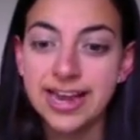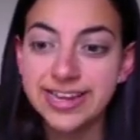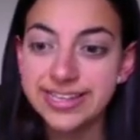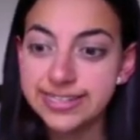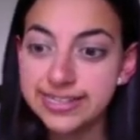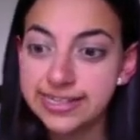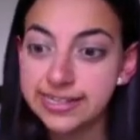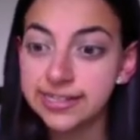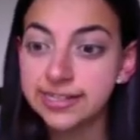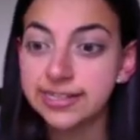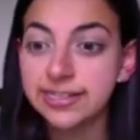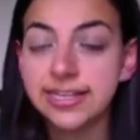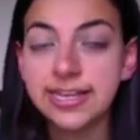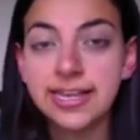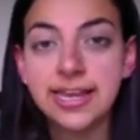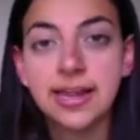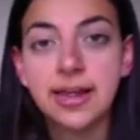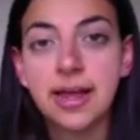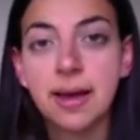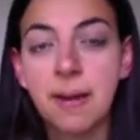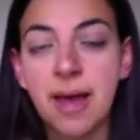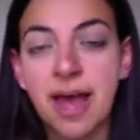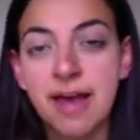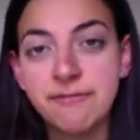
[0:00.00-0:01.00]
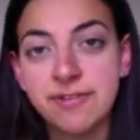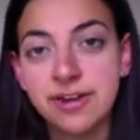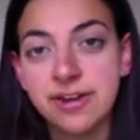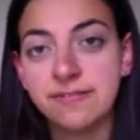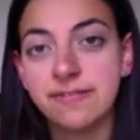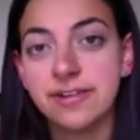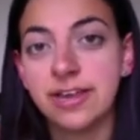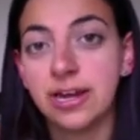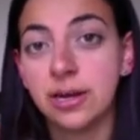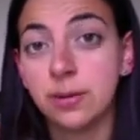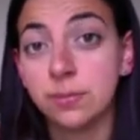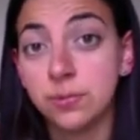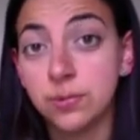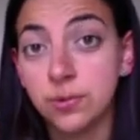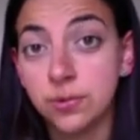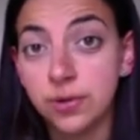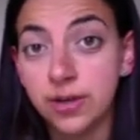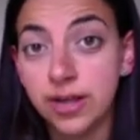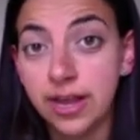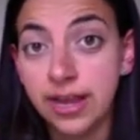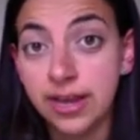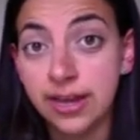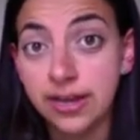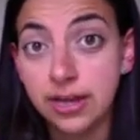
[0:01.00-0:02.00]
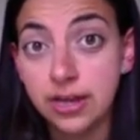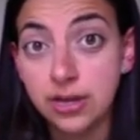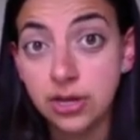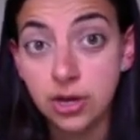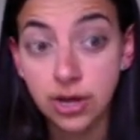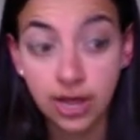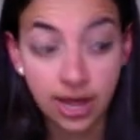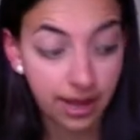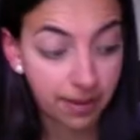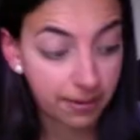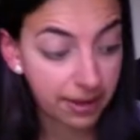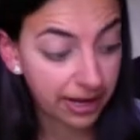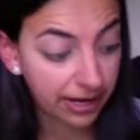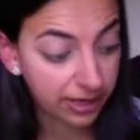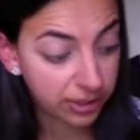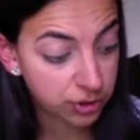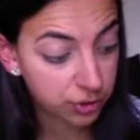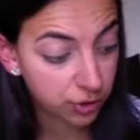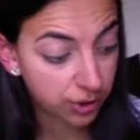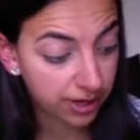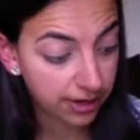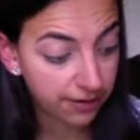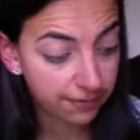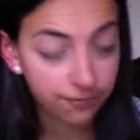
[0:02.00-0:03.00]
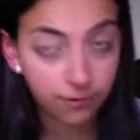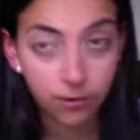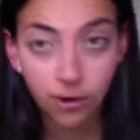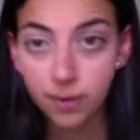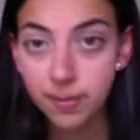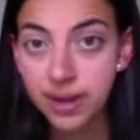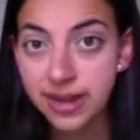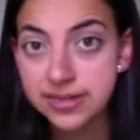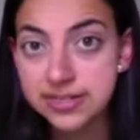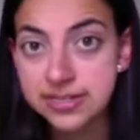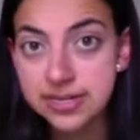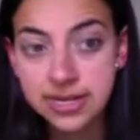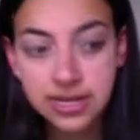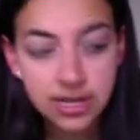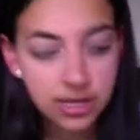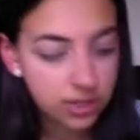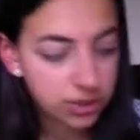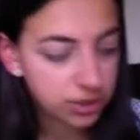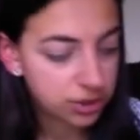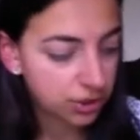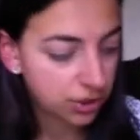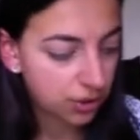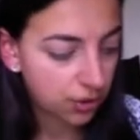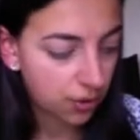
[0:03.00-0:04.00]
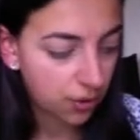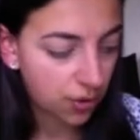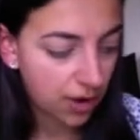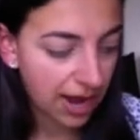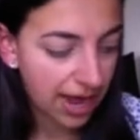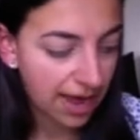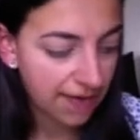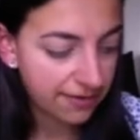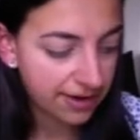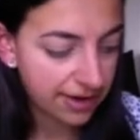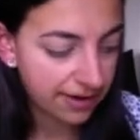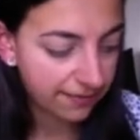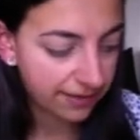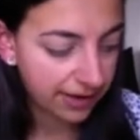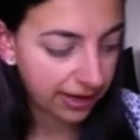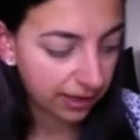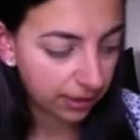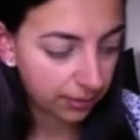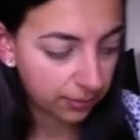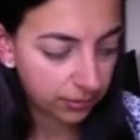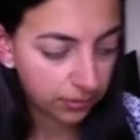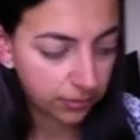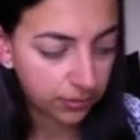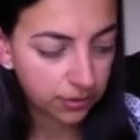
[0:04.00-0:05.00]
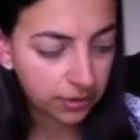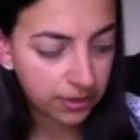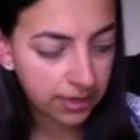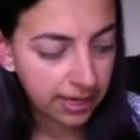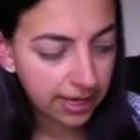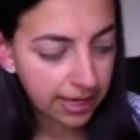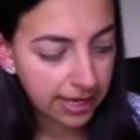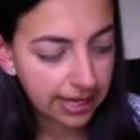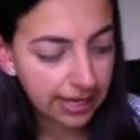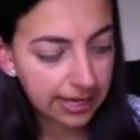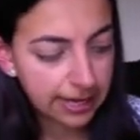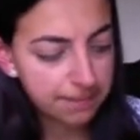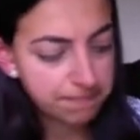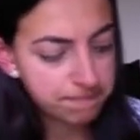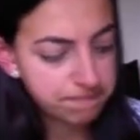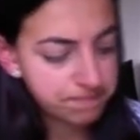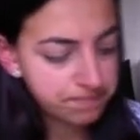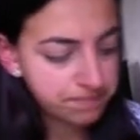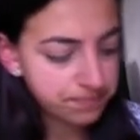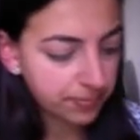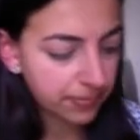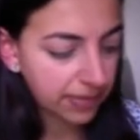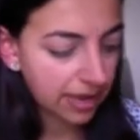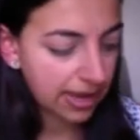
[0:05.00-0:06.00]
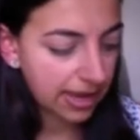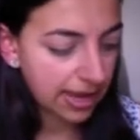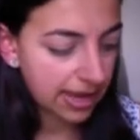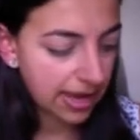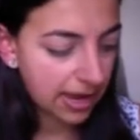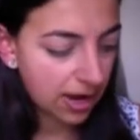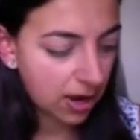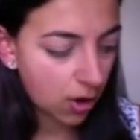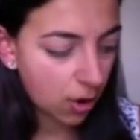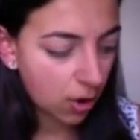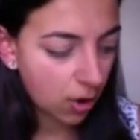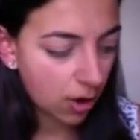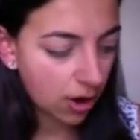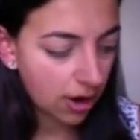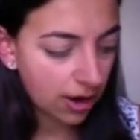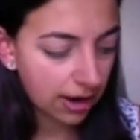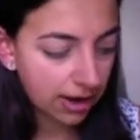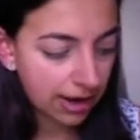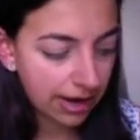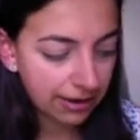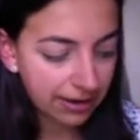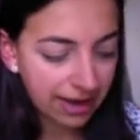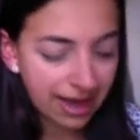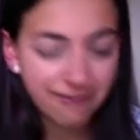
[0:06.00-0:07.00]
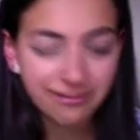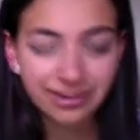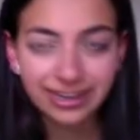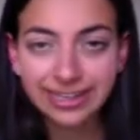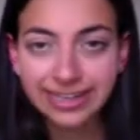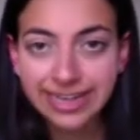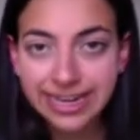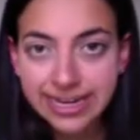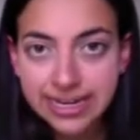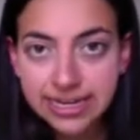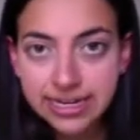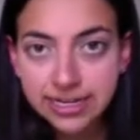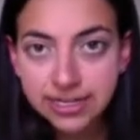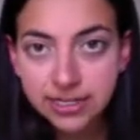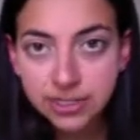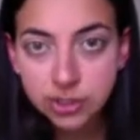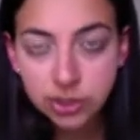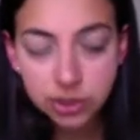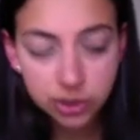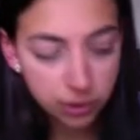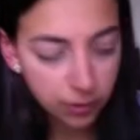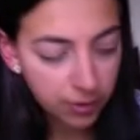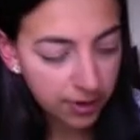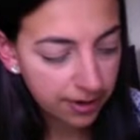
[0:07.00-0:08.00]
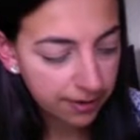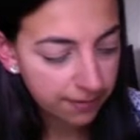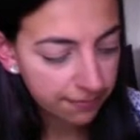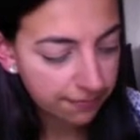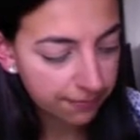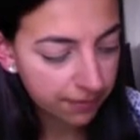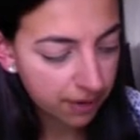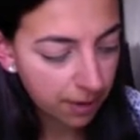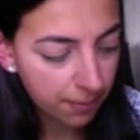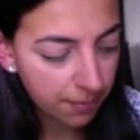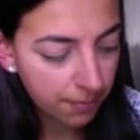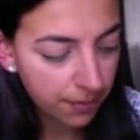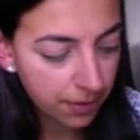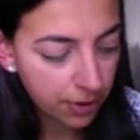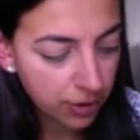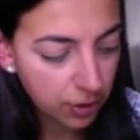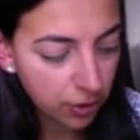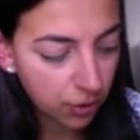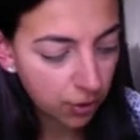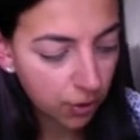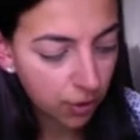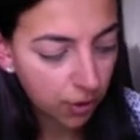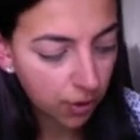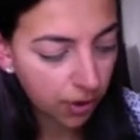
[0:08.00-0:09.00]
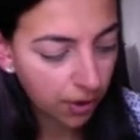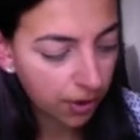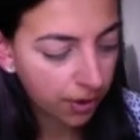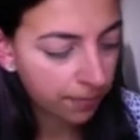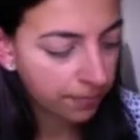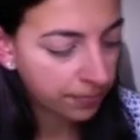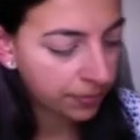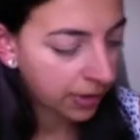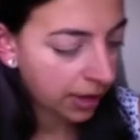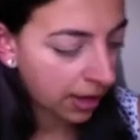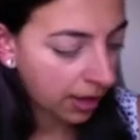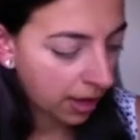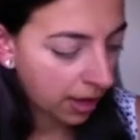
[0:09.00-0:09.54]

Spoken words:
Ideally, have it available in electronic format. So have it available, have a link to it from your